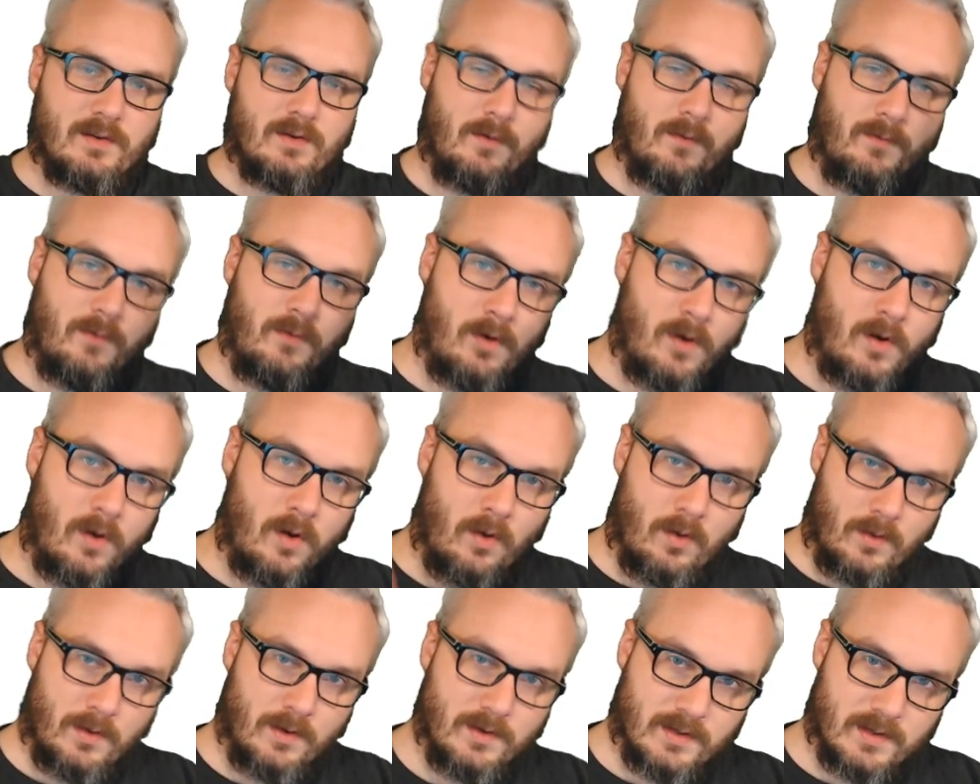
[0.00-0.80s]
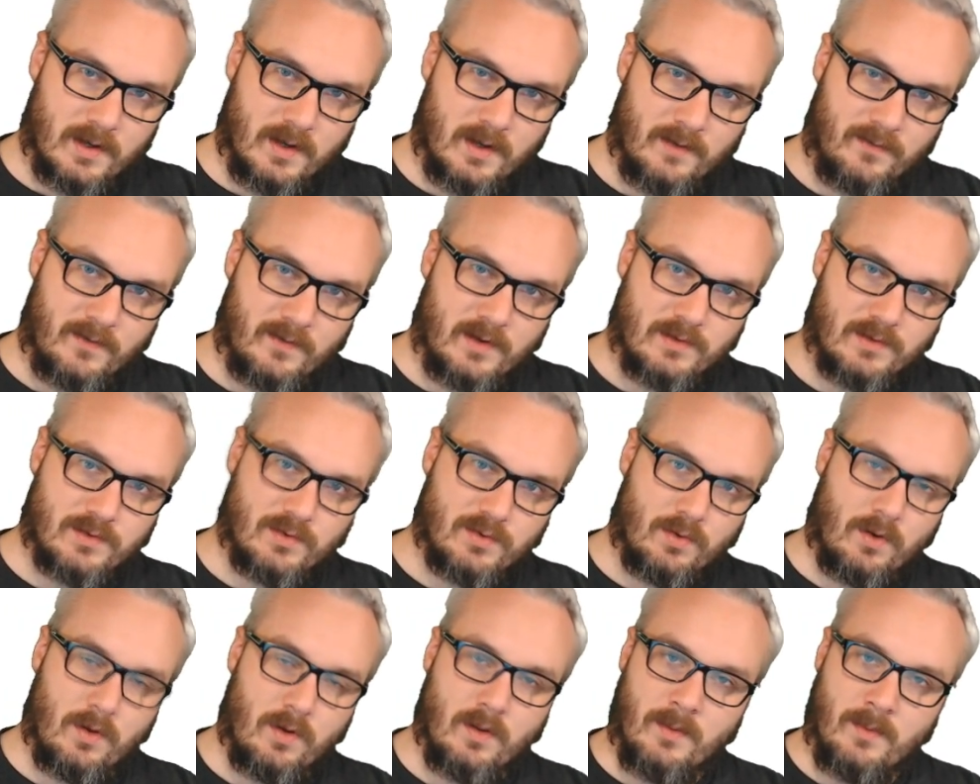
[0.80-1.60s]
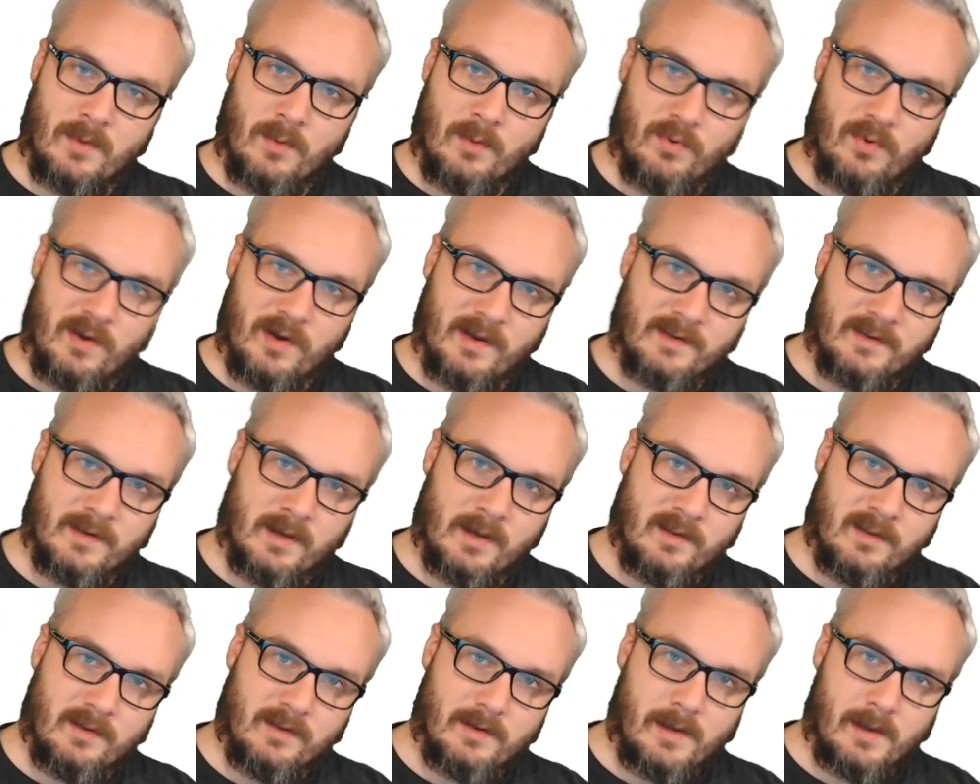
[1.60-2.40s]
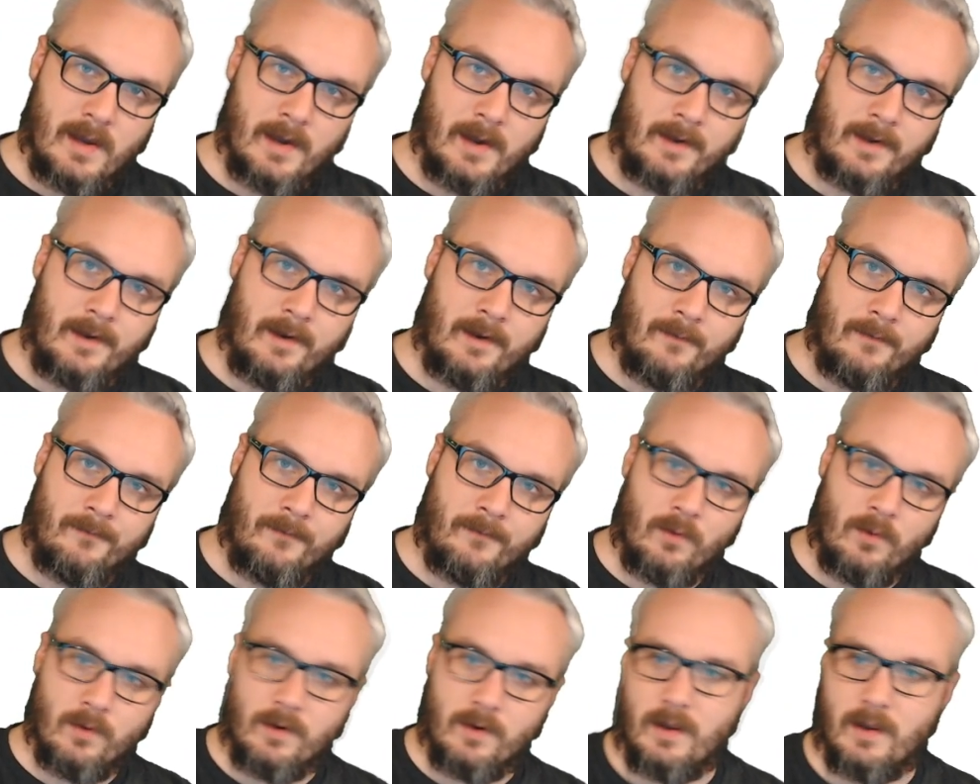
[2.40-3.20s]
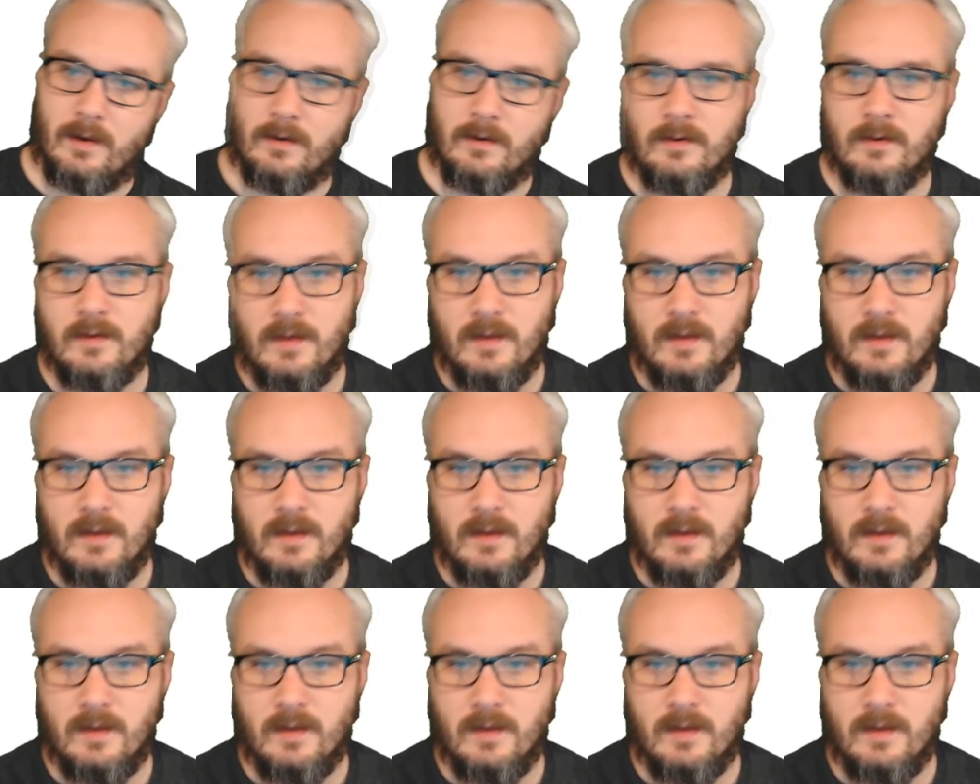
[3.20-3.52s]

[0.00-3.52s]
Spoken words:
for our Orzhov Control, let me break down the deck here for you.